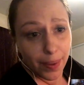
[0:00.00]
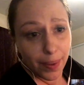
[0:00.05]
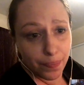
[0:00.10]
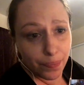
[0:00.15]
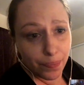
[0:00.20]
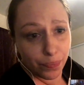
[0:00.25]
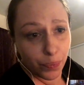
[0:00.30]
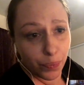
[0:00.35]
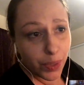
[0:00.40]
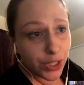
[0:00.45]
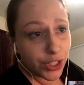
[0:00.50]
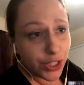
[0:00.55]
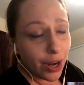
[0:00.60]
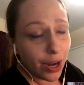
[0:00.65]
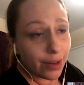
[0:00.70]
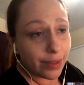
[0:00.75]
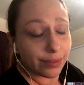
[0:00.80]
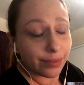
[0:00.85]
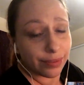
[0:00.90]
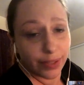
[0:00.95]
We
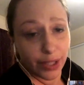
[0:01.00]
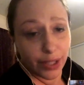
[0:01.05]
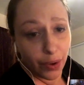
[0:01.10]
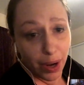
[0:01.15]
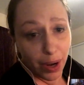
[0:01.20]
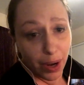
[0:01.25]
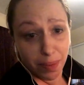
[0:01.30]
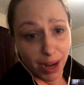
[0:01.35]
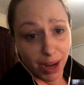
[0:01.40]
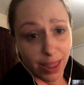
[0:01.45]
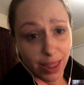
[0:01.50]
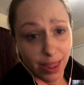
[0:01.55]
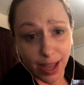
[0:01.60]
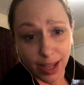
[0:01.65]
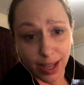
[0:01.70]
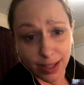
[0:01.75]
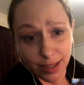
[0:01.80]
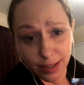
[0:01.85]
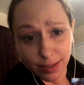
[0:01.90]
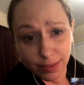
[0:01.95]
shared a great many
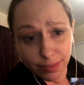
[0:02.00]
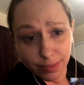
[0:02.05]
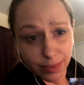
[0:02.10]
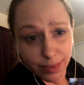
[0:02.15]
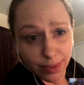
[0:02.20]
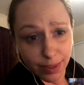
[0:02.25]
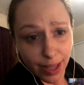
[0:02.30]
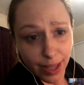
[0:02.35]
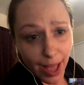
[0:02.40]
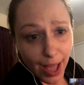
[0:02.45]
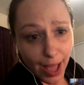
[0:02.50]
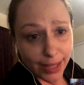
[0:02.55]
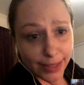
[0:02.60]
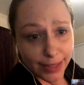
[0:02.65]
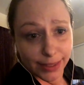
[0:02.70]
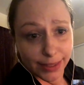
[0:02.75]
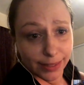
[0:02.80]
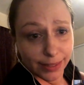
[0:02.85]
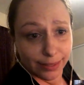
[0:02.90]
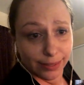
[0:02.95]
things,
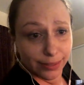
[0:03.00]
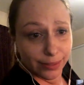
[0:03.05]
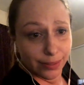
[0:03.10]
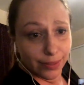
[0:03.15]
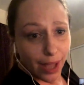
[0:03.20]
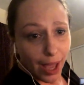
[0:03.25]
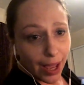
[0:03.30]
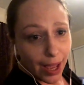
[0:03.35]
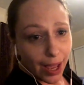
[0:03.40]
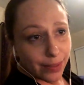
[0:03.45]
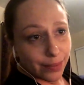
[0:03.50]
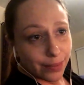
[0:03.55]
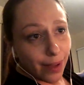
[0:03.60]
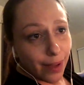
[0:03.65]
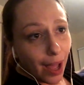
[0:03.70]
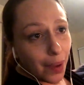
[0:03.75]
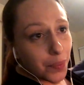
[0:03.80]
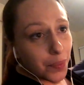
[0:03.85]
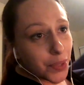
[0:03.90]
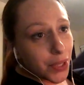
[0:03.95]
and
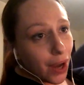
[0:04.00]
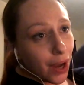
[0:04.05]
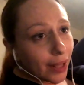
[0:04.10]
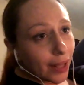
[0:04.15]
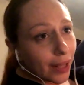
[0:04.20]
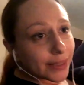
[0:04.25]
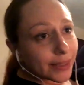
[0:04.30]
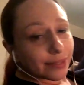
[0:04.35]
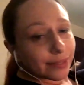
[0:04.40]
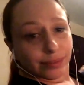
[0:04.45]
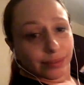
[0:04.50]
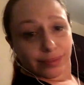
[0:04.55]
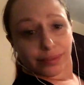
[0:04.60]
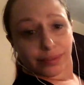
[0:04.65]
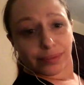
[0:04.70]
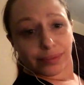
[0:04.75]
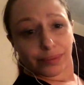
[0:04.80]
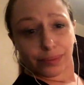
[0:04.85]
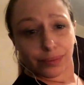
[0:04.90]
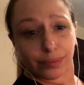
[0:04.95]
I would not.
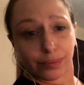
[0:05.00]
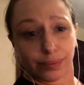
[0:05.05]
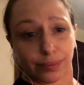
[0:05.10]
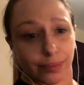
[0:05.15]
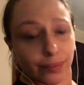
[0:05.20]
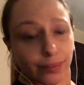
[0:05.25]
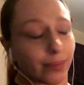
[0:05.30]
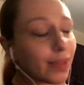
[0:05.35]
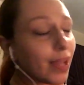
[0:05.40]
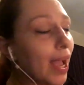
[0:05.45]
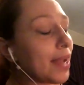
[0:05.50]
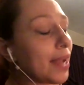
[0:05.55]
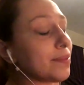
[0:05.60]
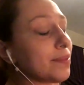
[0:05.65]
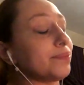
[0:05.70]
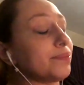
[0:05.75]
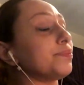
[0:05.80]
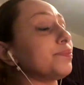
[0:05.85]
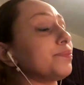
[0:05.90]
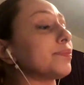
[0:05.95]
I
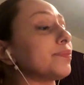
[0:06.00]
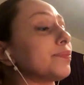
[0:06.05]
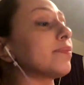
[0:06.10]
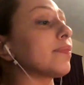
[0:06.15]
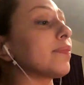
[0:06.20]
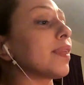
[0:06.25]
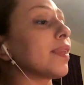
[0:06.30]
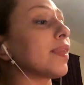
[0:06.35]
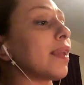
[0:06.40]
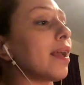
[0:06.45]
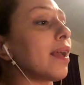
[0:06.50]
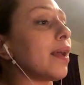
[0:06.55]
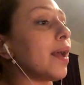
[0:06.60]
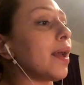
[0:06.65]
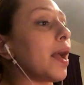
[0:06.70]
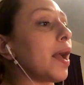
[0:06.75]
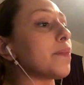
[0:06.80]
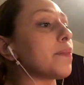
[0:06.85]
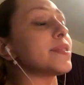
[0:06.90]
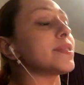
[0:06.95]

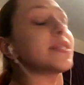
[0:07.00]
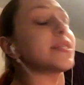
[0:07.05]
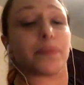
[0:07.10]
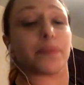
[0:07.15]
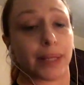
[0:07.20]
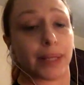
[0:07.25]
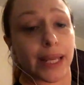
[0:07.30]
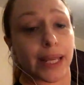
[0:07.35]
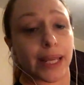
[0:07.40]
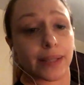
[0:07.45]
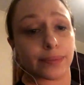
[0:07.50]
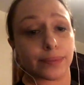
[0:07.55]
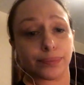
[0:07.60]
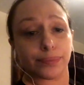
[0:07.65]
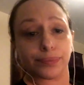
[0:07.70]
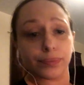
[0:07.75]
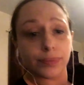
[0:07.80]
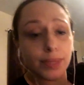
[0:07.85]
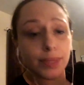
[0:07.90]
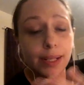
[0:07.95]
simply
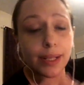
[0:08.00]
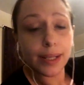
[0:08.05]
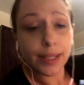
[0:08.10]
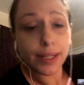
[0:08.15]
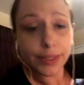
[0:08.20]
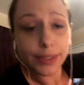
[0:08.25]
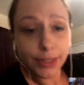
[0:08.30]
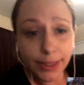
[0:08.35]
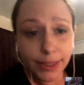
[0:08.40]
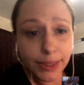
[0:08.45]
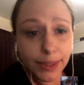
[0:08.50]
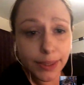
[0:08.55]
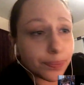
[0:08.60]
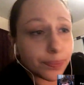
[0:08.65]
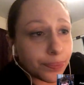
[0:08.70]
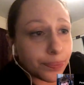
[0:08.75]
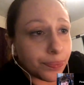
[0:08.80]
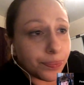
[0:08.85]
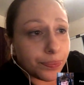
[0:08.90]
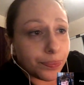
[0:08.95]
just,
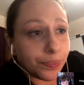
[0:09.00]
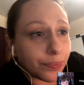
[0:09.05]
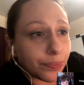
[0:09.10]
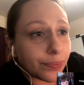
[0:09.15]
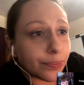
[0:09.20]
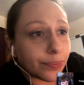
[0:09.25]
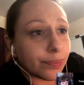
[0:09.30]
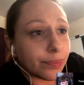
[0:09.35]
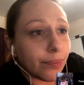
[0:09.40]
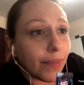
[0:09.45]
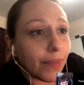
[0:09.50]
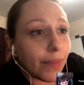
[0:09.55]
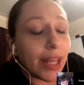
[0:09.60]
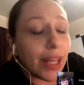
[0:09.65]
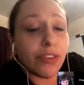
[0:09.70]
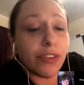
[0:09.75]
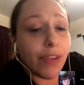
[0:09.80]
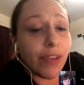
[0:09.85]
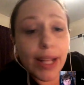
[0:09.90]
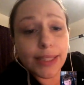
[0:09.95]
it
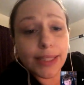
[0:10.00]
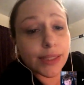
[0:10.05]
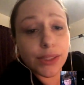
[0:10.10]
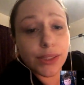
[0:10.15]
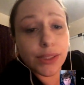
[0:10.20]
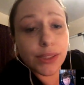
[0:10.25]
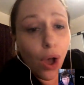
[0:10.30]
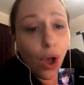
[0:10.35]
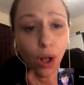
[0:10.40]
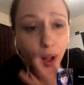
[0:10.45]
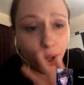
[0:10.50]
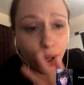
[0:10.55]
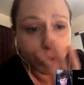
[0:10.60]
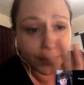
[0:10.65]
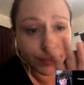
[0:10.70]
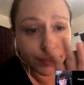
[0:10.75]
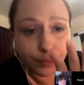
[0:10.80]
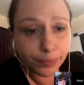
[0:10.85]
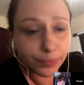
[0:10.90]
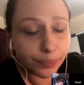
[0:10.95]
offends all
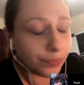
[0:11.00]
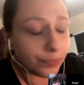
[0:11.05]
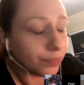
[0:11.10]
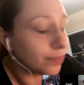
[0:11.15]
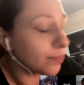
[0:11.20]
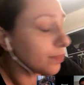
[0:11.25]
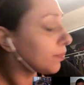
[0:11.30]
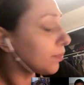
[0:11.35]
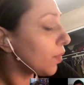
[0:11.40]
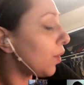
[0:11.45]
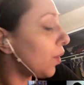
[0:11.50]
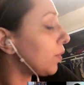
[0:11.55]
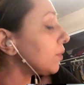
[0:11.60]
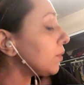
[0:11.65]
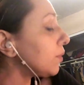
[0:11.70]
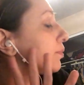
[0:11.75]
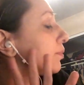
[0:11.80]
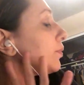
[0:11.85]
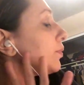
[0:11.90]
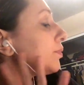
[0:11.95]

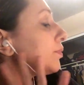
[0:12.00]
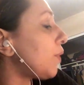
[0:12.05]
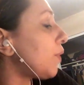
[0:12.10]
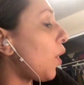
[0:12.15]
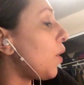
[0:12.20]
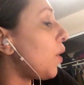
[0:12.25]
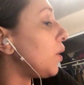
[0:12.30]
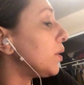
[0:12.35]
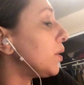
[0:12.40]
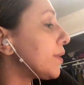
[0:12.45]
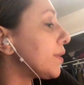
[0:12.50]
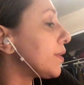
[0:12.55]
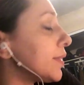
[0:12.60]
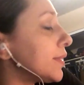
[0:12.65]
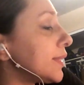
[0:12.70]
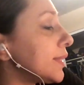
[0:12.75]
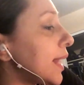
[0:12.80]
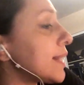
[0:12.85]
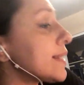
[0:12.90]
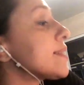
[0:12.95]
the
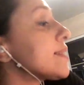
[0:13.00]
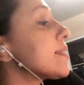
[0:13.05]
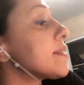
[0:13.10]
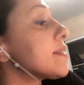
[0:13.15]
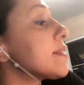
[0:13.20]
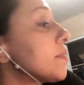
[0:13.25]
senses